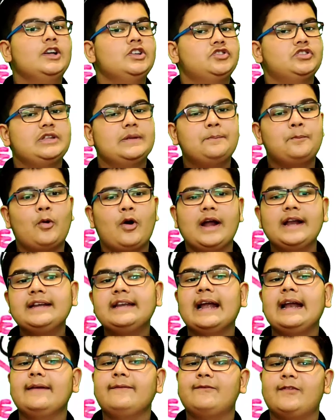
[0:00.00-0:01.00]
So the
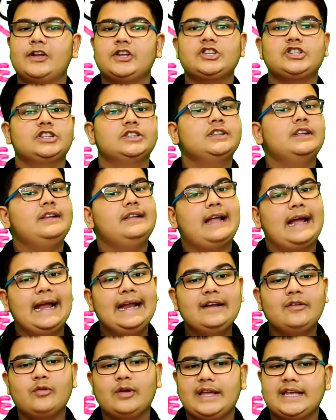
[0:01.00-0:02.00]
point at which the
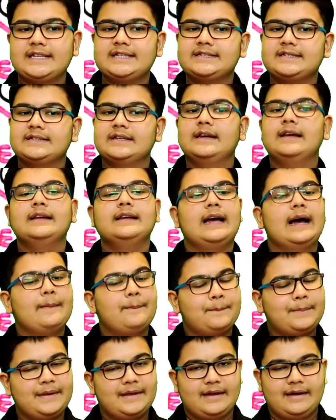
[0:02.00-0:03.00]
light rays
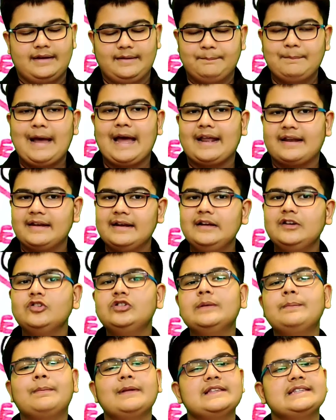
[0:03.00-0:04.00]
appear, uh, parallel to
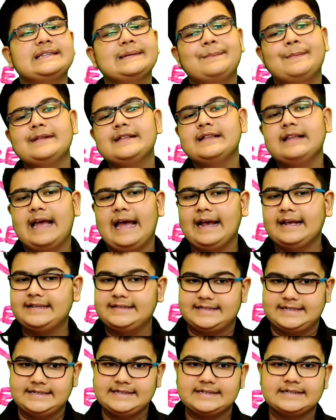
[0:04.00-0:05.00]
the principal
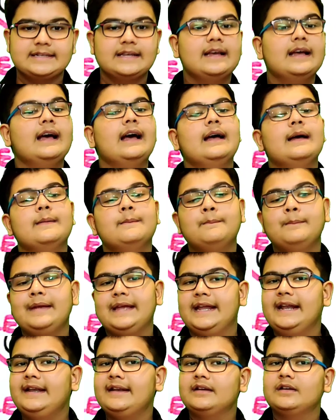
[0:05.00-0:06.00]
axis
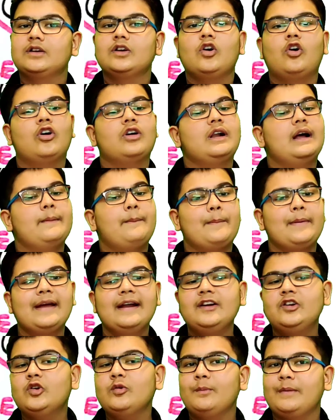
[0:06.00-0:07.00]
meet or
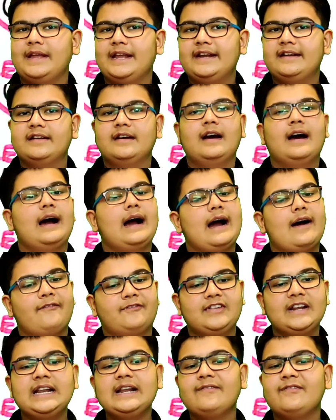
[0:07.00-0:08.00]
appear to meet
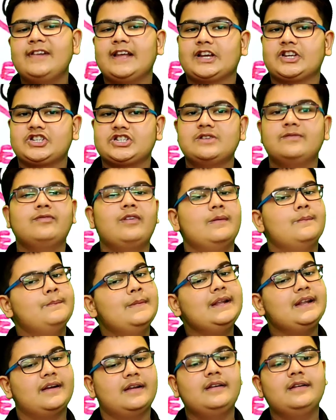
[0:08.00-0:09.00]
after reflection from
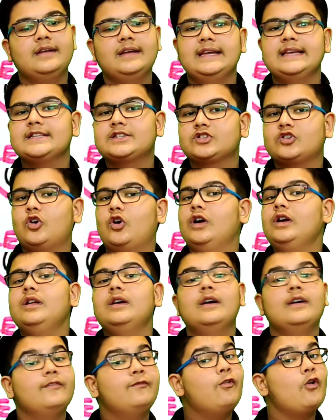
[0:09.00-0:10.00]
mirror is called
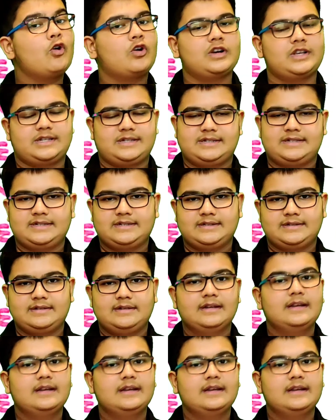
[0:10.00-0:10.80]
focus.